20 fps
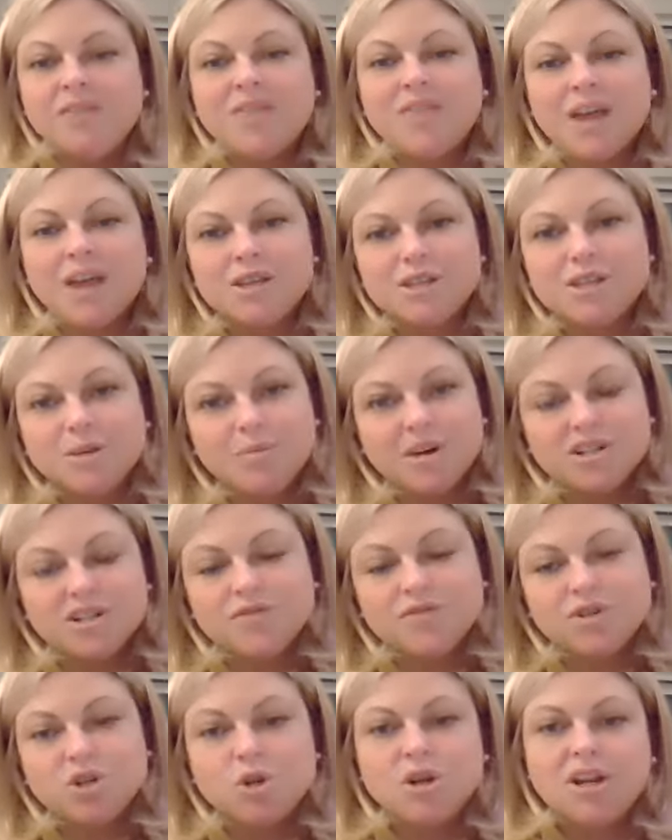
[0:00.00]
Thanks so much
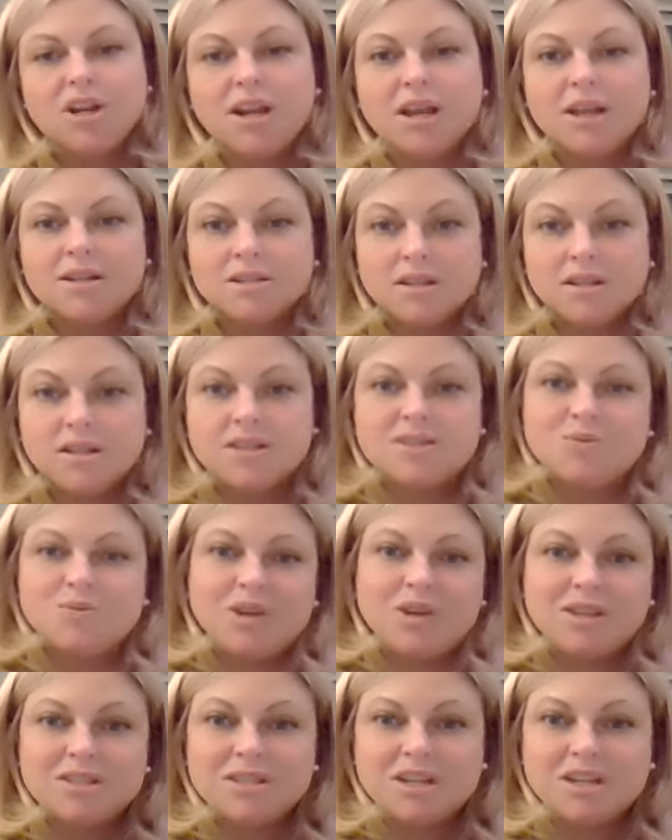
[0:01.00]
for tuning in to this
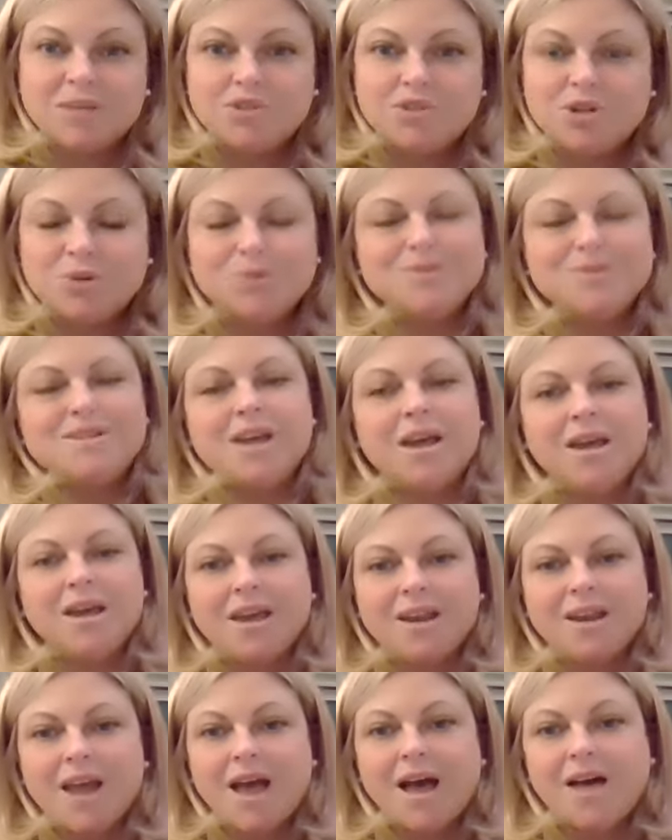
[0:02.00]
week's Tip Tuesday,
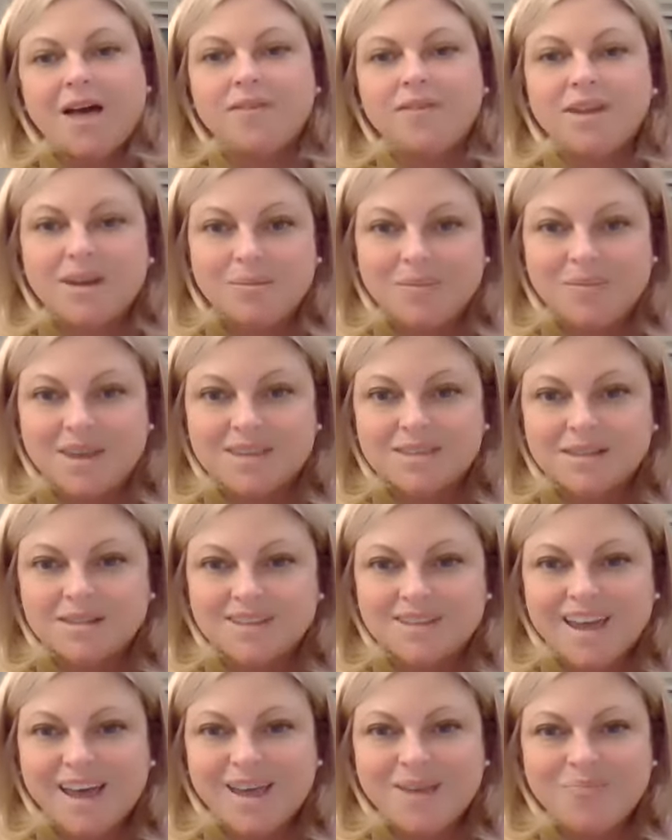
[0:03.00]
and have an amazing
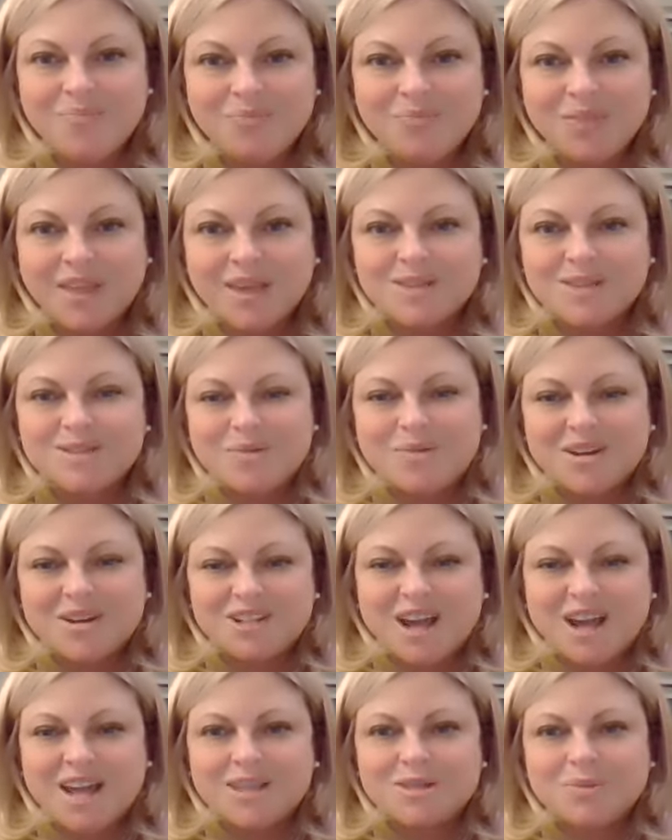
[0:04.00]
day. Thanks so much,
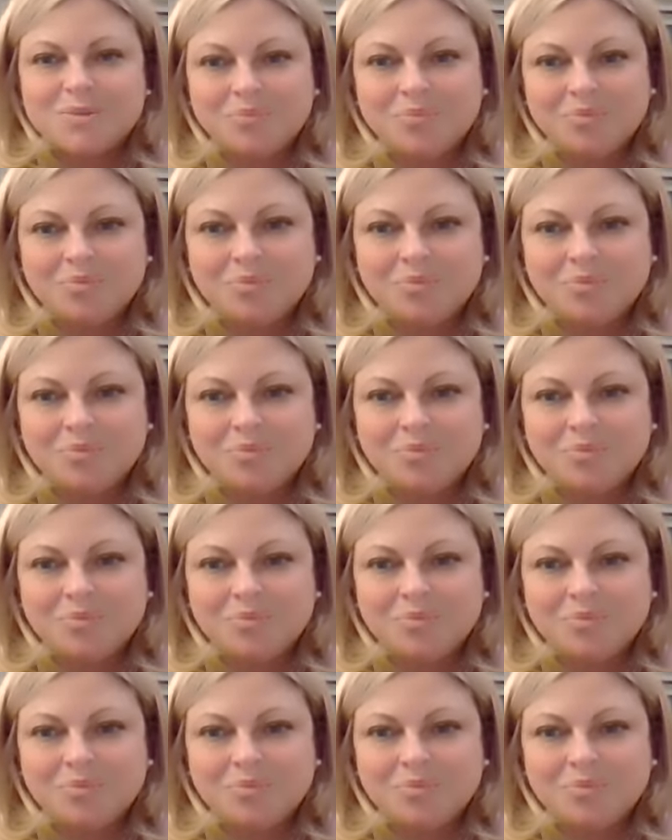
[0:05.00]
guys.